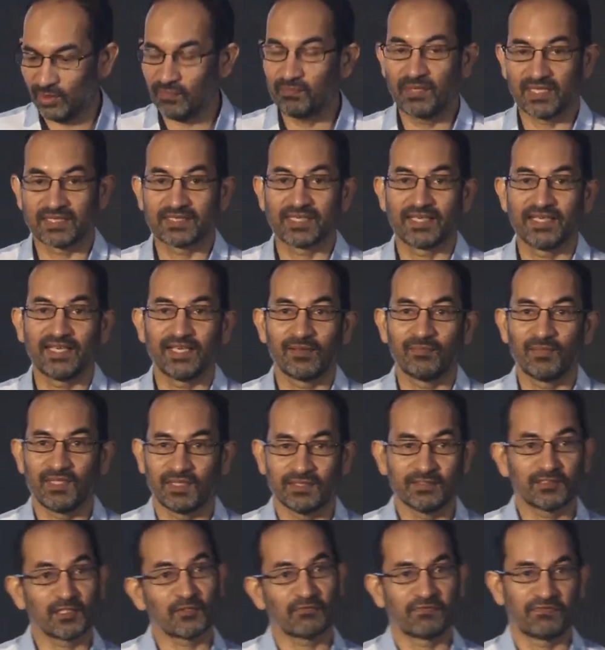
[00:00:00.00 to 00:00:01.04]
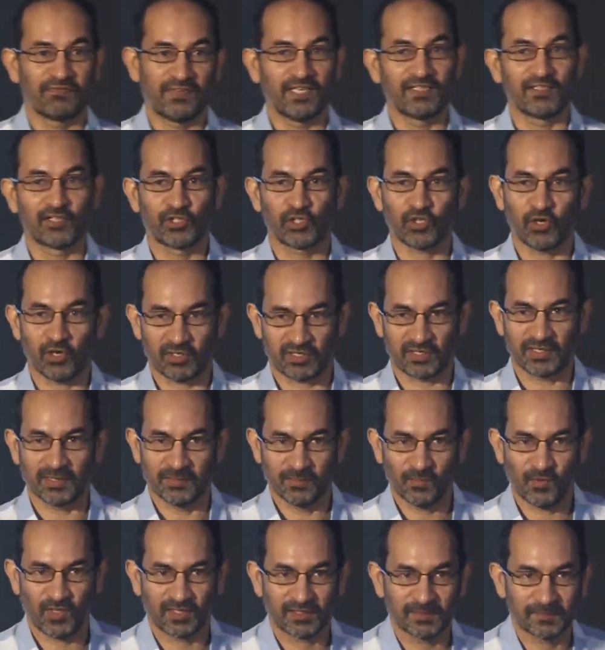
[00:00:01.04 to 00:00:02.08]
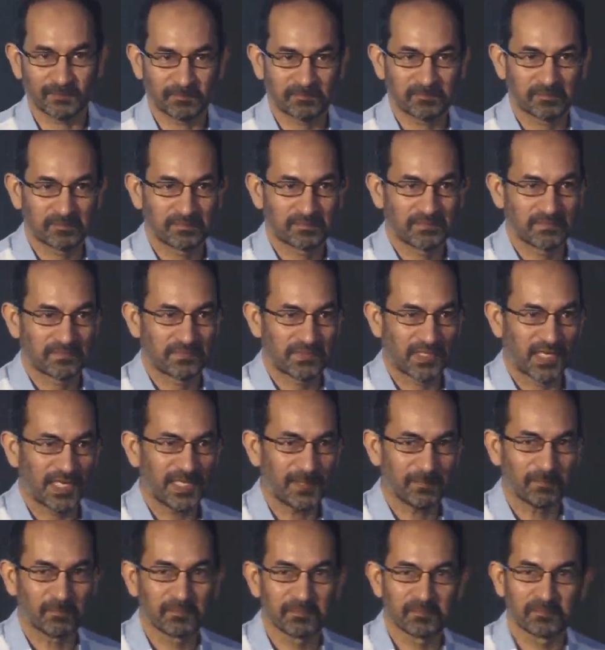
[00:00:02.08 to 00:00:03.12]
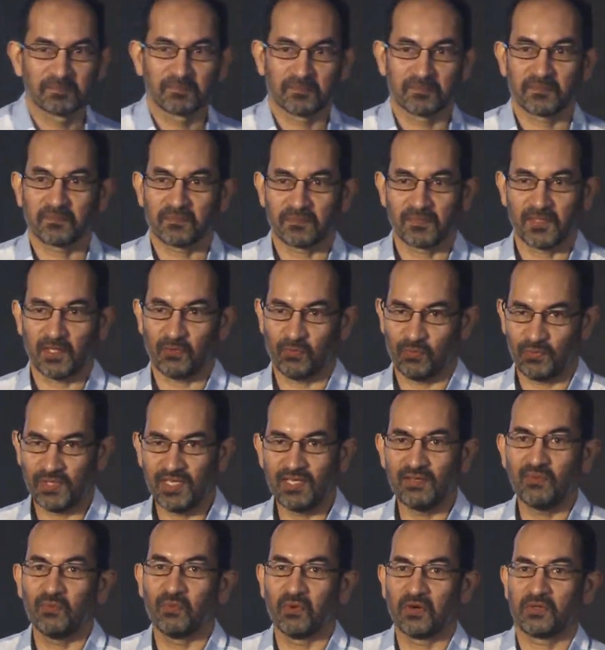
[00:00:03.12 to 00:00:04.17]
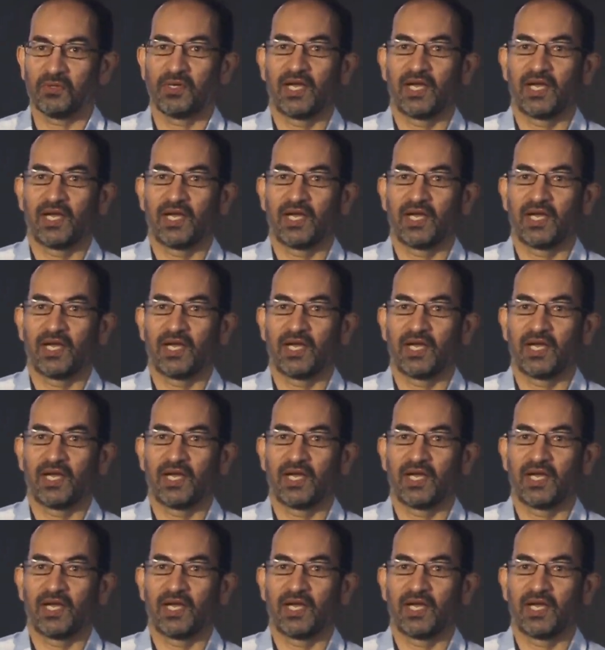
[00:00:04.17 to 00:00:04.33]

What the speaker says: Basically, it means a failed short-term one, right? Now, we want to